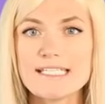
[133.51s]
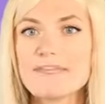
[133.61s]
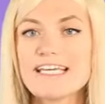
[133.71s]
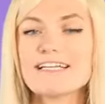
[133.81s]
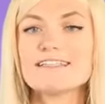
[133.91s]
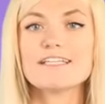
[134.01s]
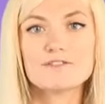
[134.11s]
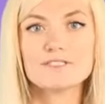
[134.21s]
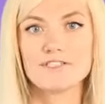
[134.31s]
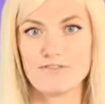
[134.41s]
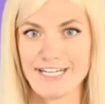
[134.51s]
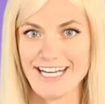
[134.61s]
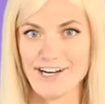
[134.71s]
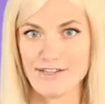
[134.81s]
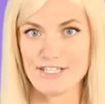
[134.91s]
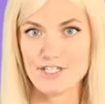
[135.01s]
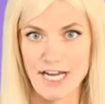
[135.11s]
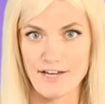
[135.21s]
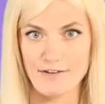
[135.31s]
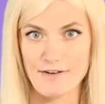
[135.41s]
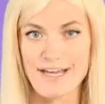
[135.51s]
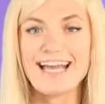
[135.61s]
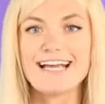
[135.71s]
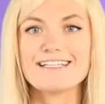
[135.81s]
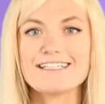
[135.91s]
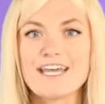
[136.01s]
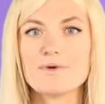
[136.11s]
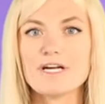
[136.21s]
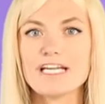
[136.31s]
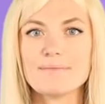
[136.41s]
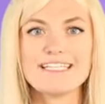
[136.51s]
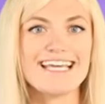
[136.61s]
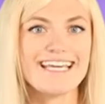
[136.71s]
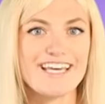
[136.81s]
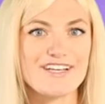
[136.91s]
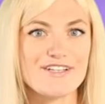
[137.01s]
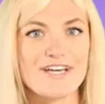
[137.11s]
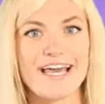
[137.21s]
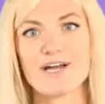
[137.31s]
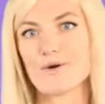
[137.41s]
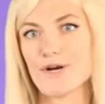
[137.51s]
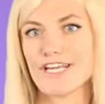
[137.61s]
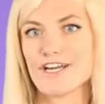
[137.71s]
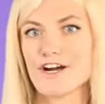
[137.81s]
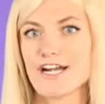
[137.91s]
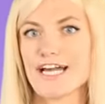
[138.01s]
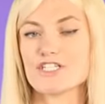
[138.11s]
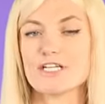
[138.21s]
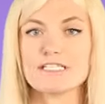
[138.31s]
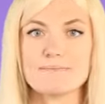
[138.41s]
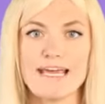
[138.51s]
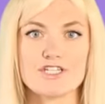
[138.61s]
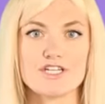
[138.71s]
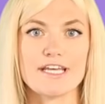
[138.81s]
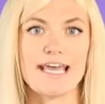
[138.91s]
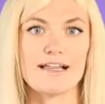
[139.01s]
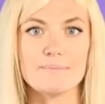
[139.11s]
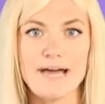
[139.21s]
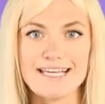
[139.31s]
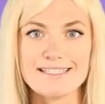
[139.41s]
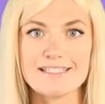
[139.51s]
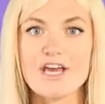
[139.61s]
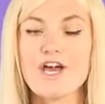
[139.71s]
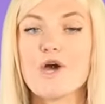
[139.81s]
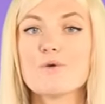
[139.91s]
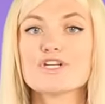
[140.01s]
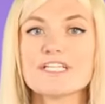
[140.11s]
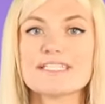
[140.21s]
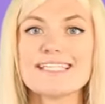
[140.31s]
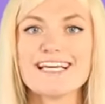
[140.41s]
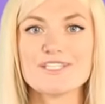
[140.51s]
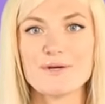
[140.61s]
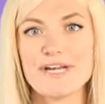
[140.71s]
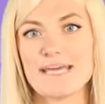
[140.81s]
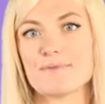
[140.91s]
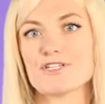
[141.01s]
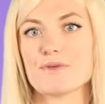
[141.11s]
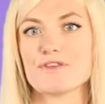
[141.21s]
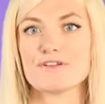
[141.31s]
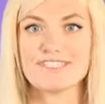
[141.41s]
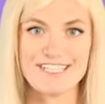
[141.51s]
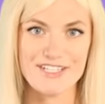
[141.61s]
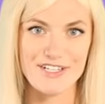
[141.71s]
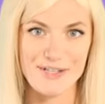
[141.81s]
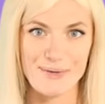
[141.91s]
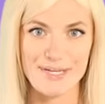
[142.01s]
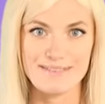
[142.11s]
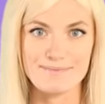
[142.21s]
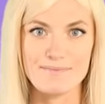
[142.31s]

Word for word: something a little different here on this channel. Today we're going to be taking a look at Kourtney Kardashian's mansion in Calabasas, where she's next door neighbors with her sister Khloe.